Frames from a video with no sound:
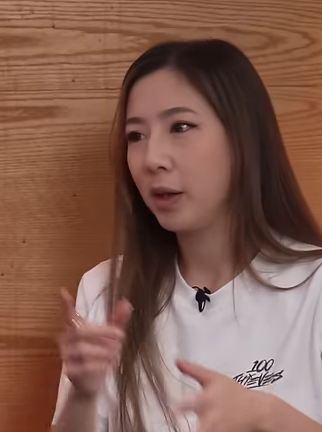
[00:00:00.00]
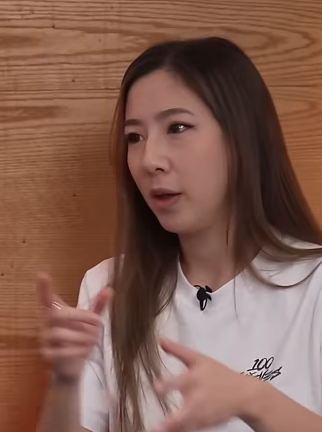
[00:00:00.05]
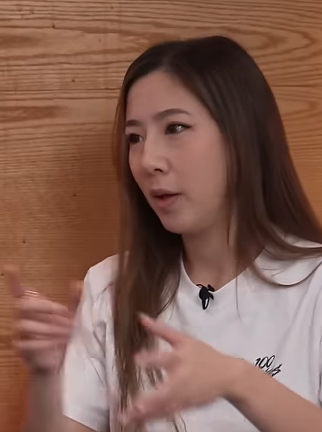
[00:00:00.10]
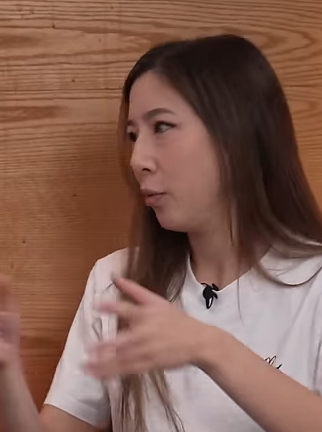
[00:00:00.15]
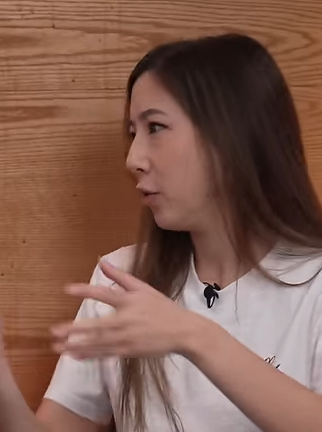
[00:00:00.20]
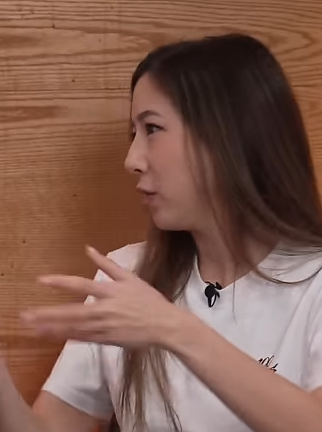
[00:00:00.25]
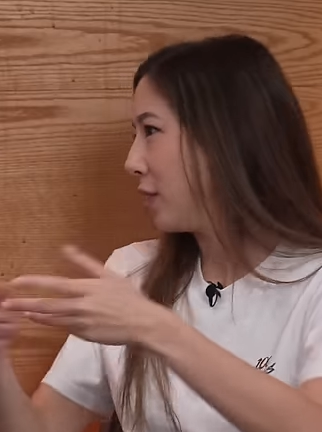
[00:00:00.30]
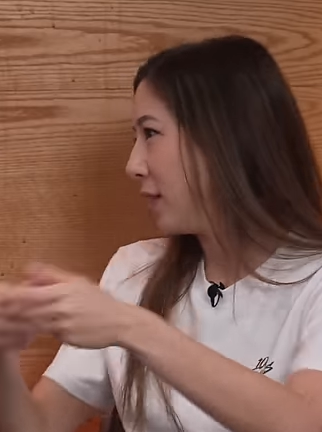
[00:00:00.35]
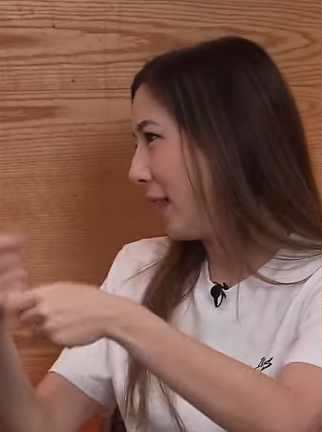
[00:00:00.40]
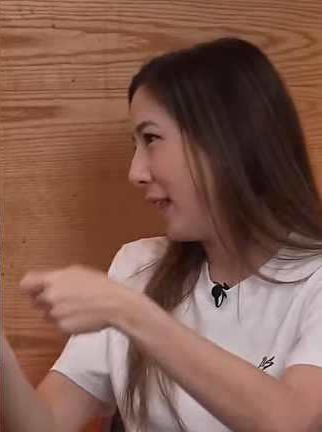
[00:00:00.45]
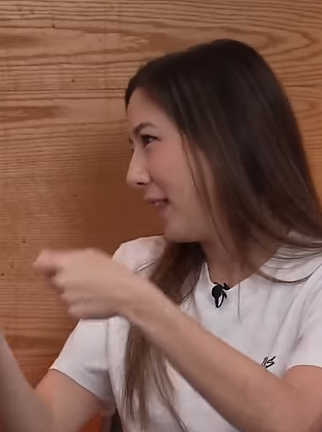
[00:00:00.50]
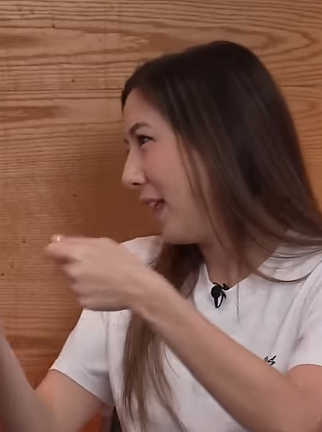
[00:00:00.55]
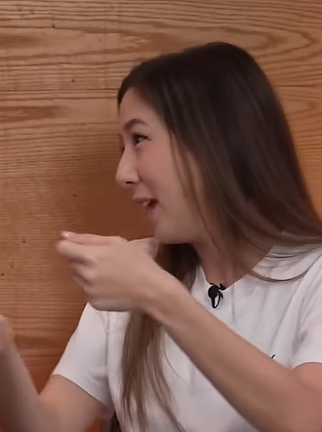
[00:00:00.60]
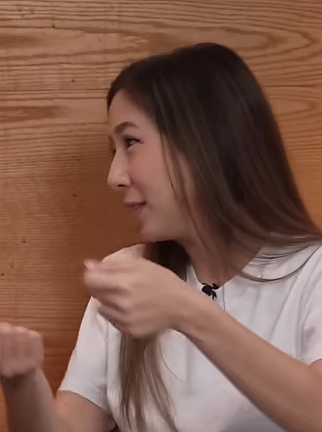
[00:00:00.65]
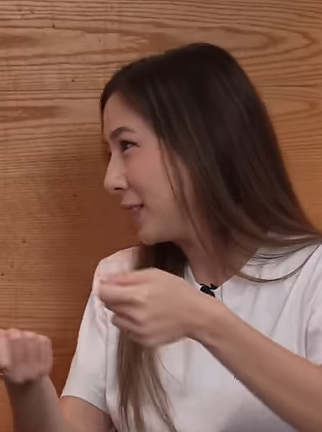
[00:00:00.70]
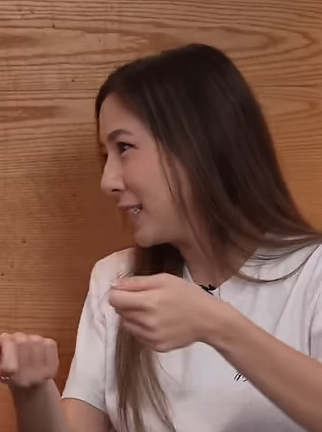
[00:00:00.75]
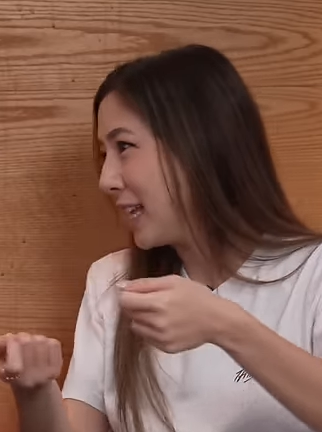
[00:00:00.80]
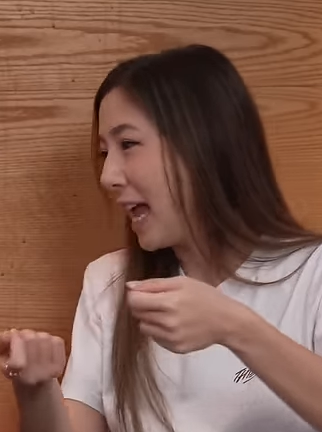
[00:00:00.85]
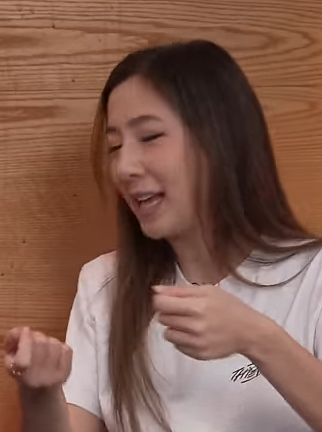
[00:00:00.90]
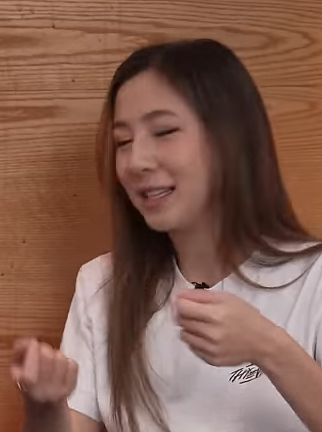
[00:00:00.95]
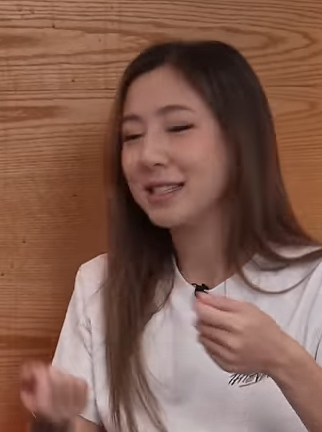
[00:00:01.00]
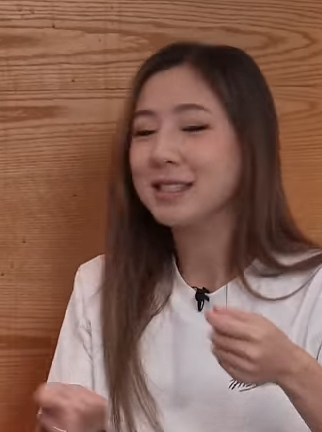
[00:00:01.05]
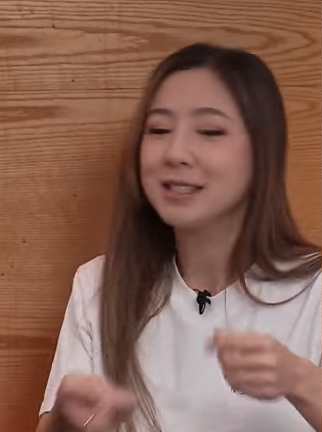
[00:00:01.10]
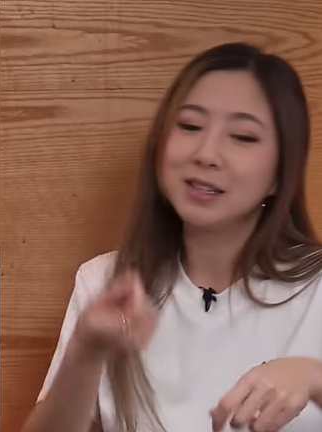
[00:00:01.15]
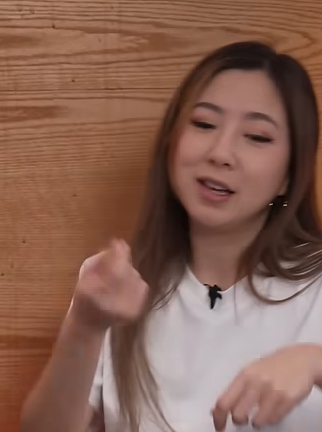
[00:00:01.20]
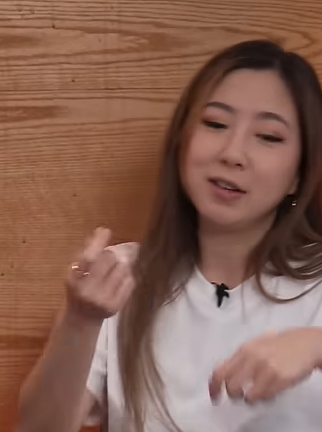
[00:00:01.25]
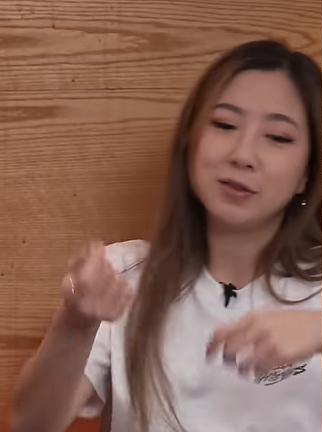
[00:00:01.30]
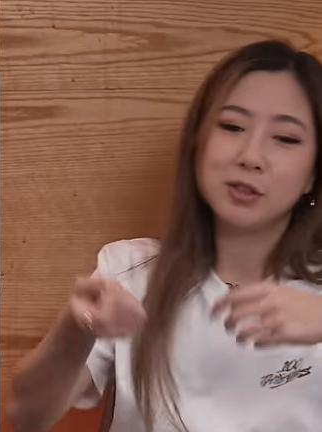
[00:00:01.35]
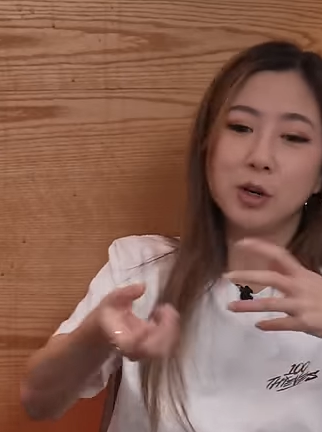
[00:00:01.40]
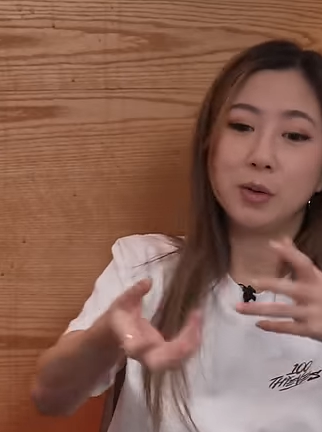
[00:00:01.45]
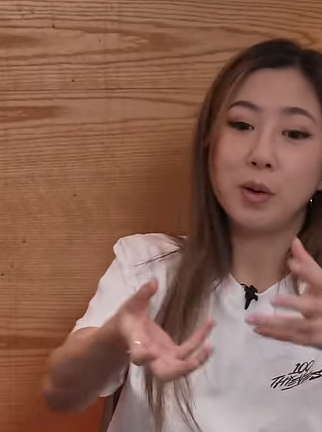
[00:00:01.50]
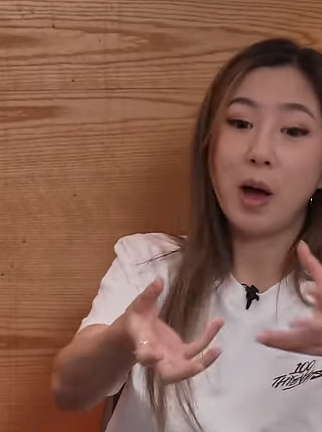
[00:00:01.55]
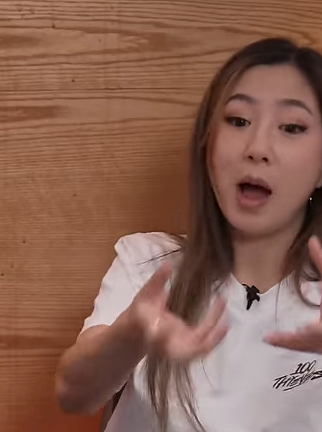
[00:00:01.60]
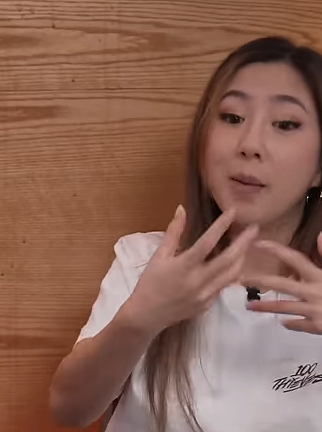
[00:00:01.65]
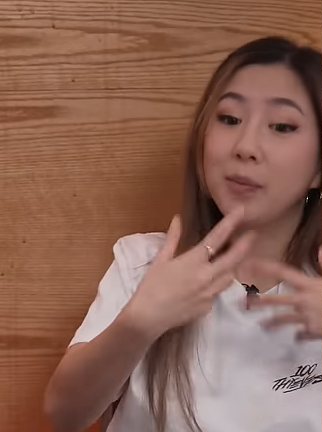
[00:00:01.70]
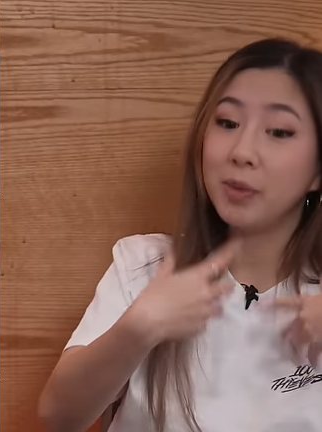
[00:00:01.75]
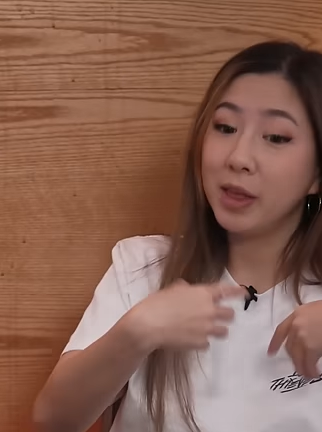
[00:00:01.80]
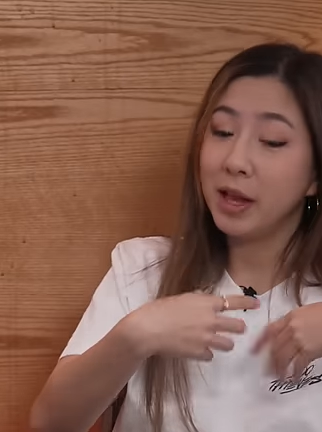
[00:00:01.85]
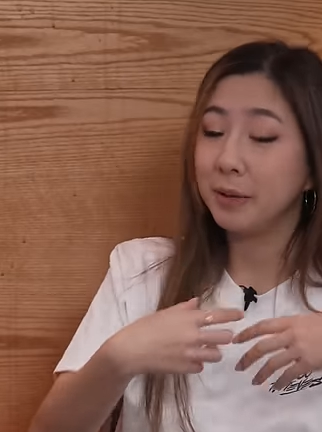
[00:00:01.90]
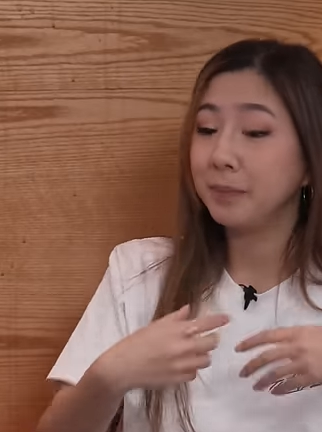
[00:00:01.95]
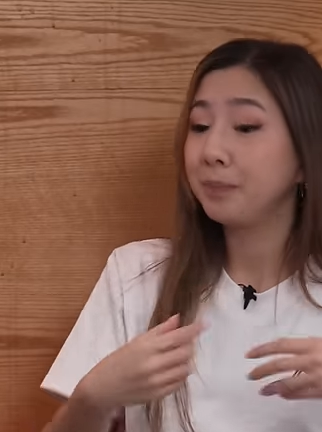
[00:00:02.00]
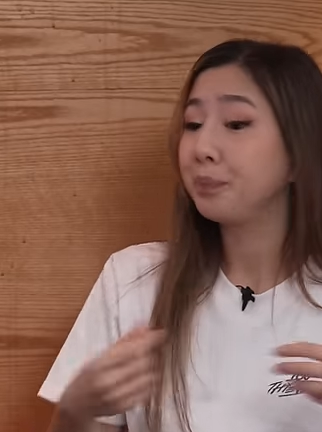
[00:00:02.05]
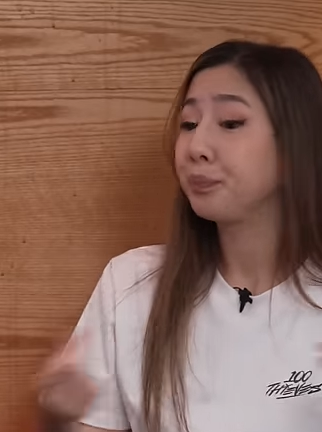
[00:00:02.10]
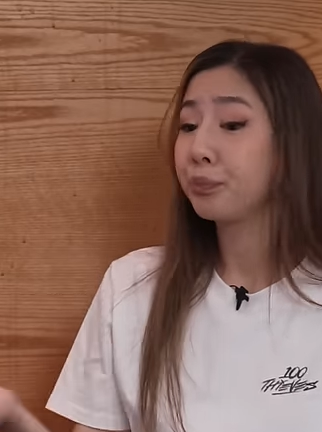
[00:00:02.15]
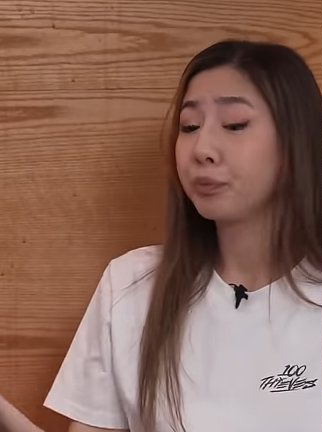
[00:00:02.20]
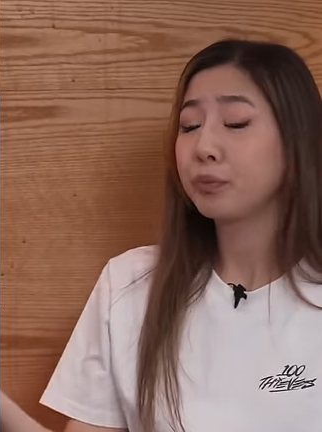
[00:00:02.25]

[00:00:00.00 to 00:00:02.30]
which is like they have snacks and stuff. So I'm there.